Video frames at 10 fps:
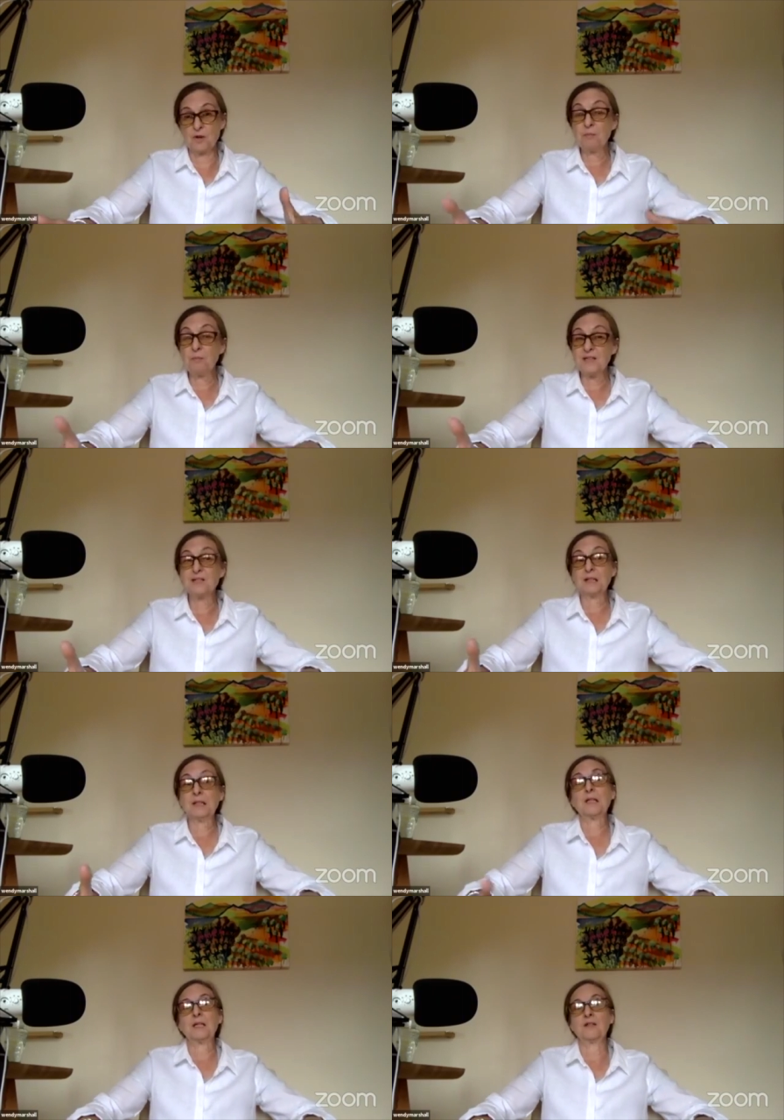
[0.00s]
basically
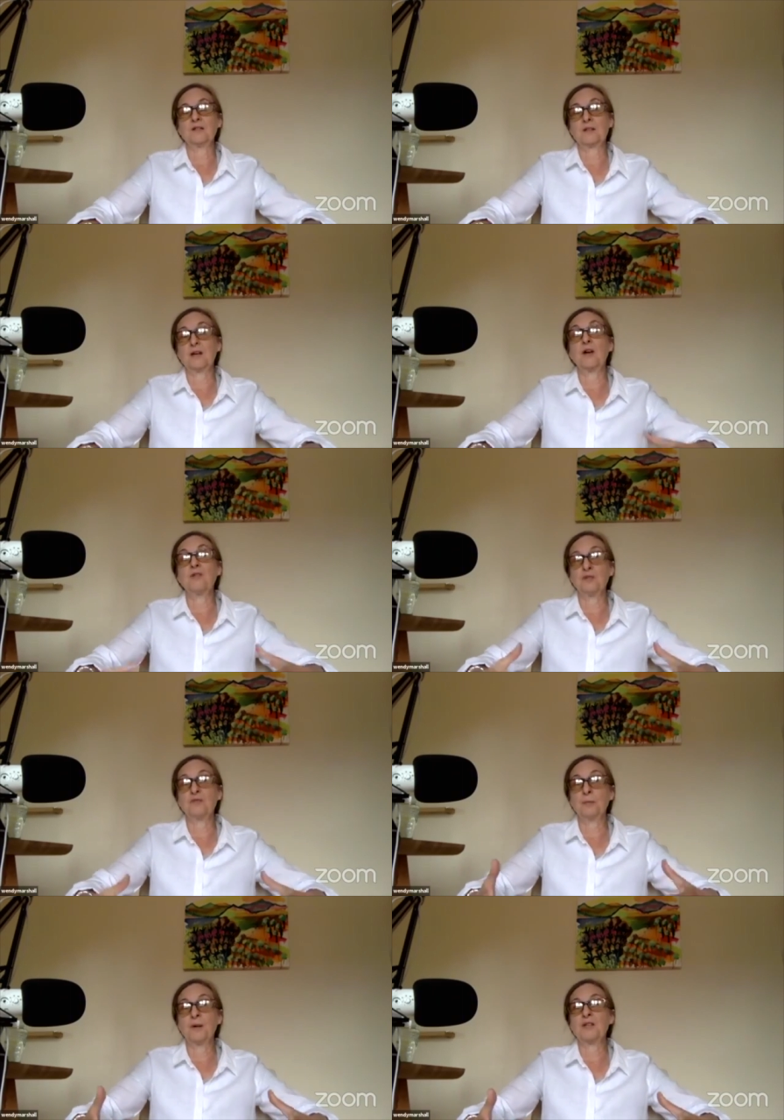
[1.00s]
things that I've done
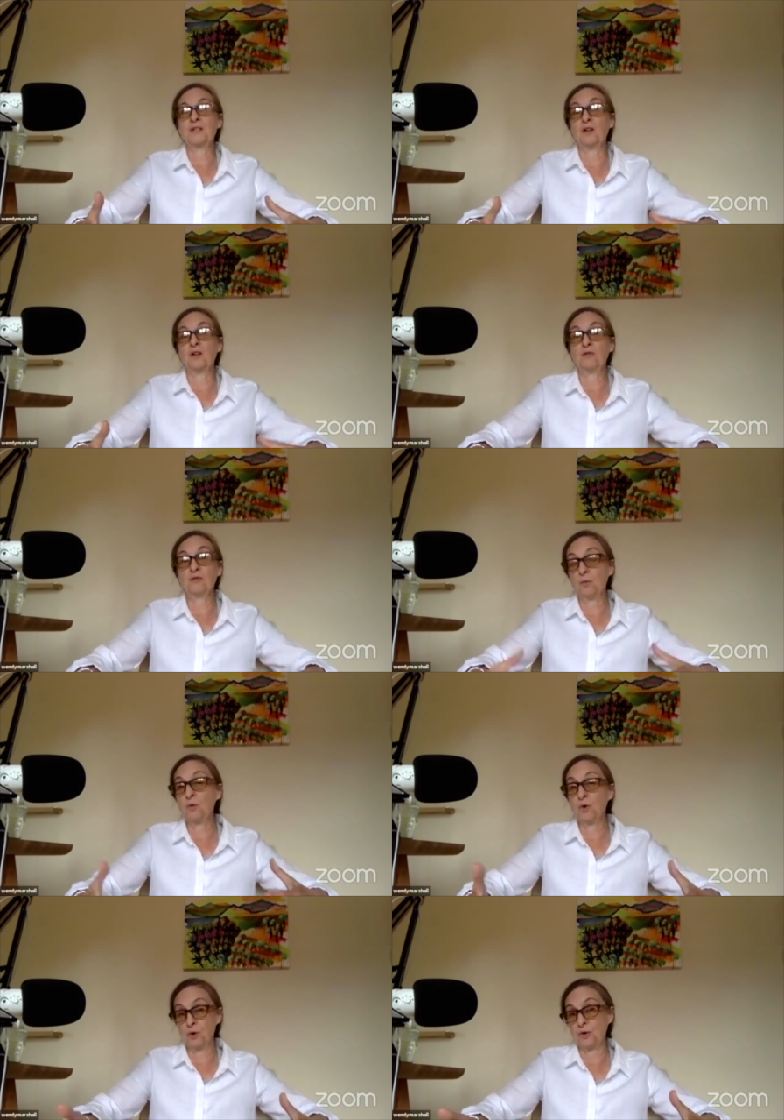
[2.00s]
for myself and
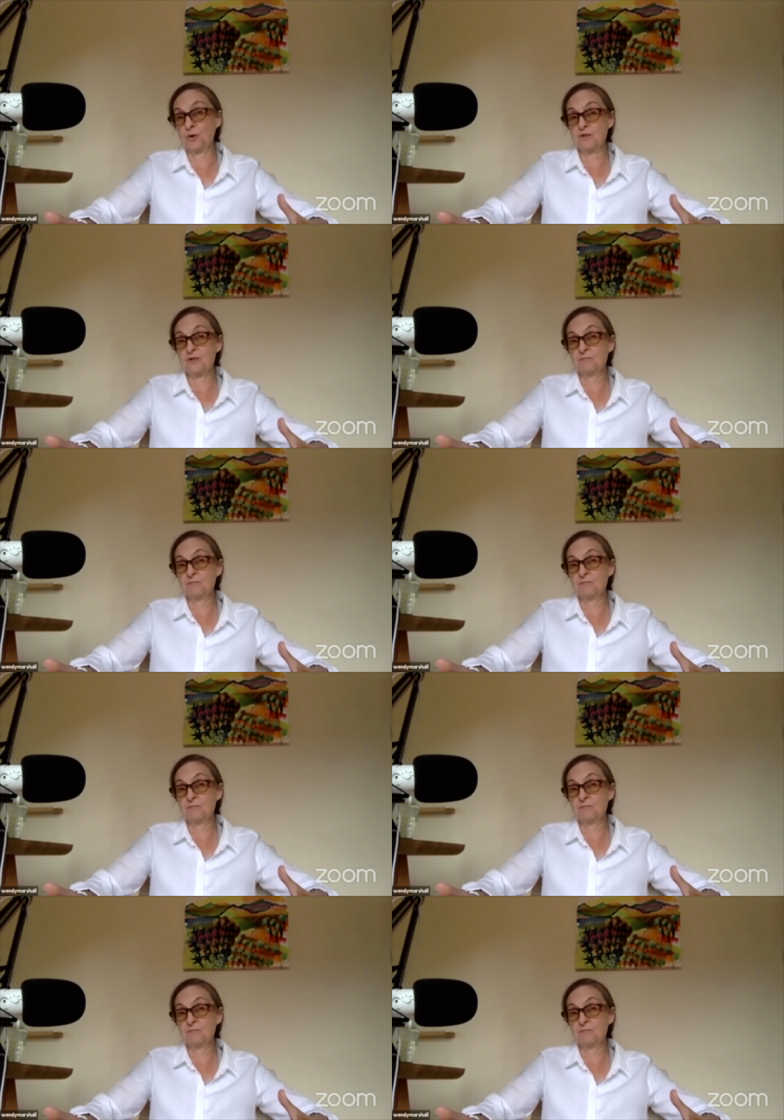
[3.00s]
worked.